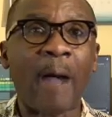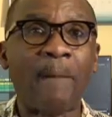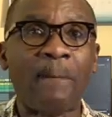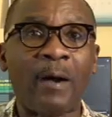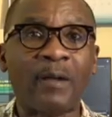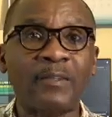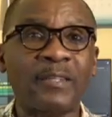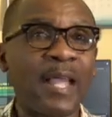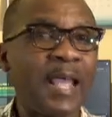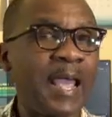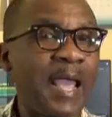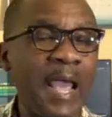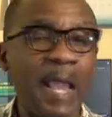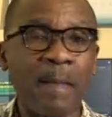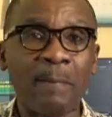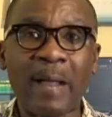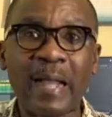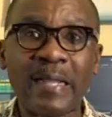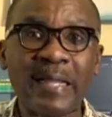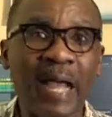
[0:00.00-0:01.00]
about
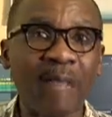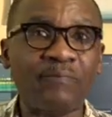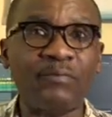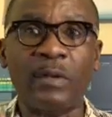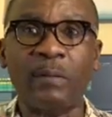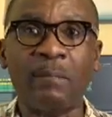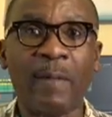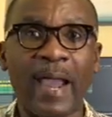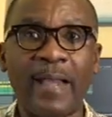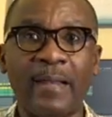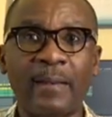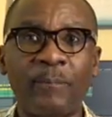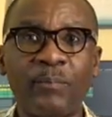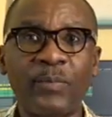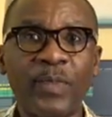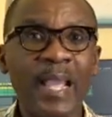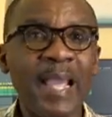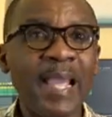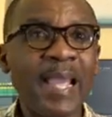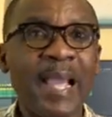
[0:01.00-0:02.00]
and must have in mind.
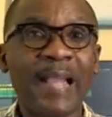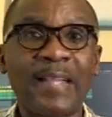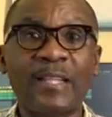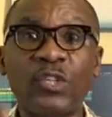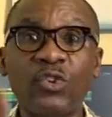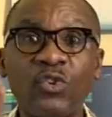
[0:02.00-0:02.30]
It